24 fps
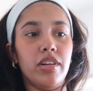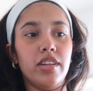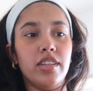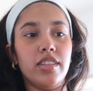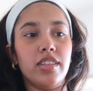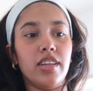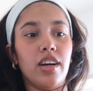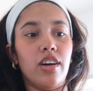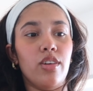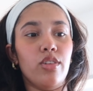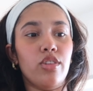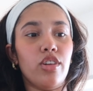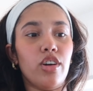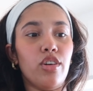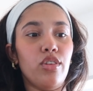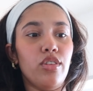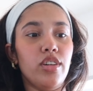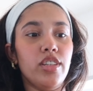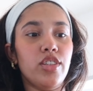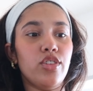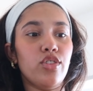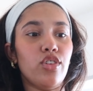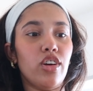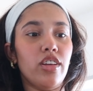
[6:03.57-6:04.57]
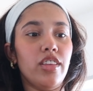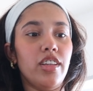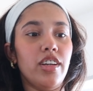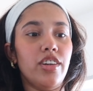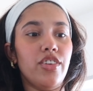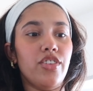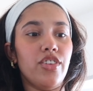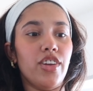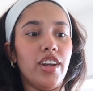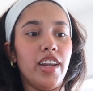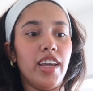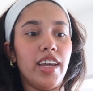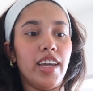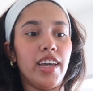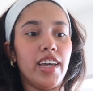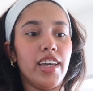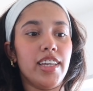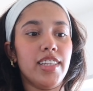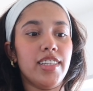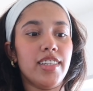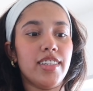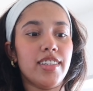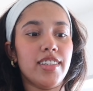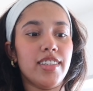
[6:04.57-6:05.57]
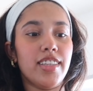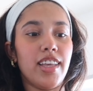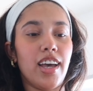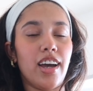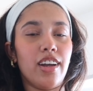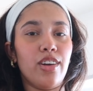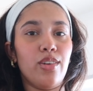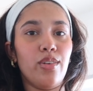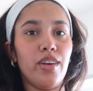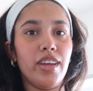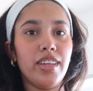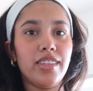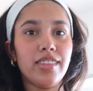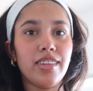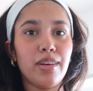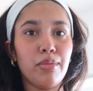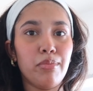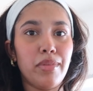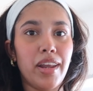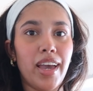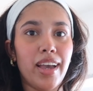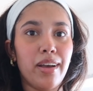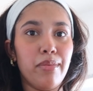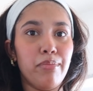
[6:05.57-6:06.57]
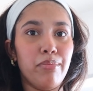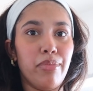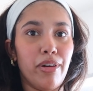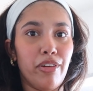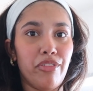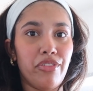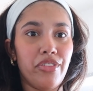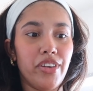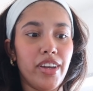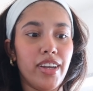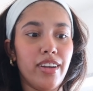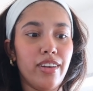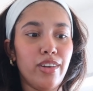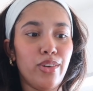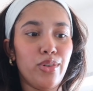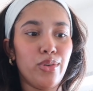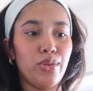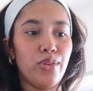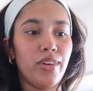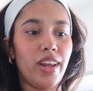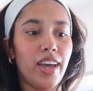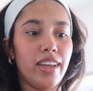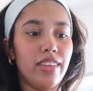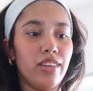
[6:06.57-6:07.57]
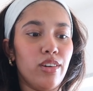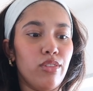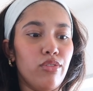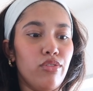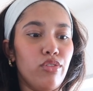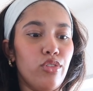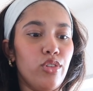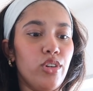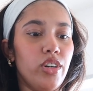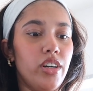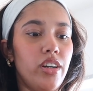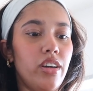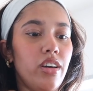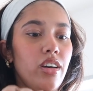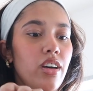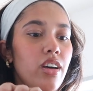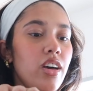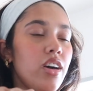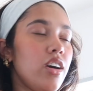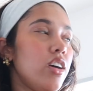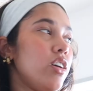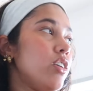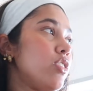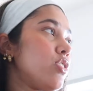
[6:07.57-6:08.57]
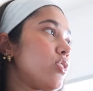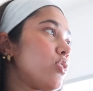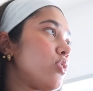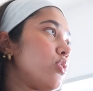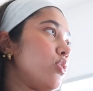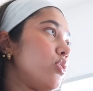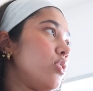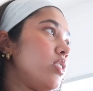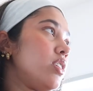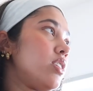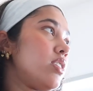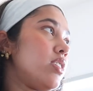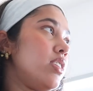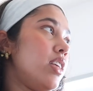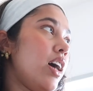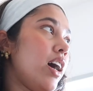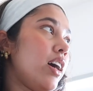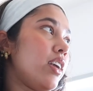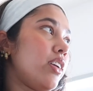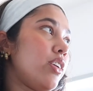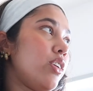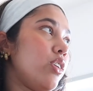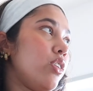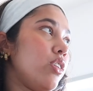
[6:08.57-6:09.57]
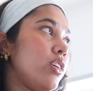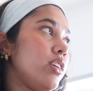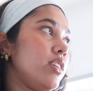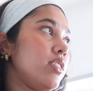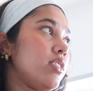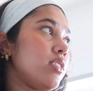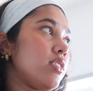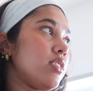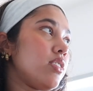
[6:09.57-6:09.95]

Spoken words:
is out. It's not the drilling, it's they are doing some like buffing to like the wood, so it's that noise.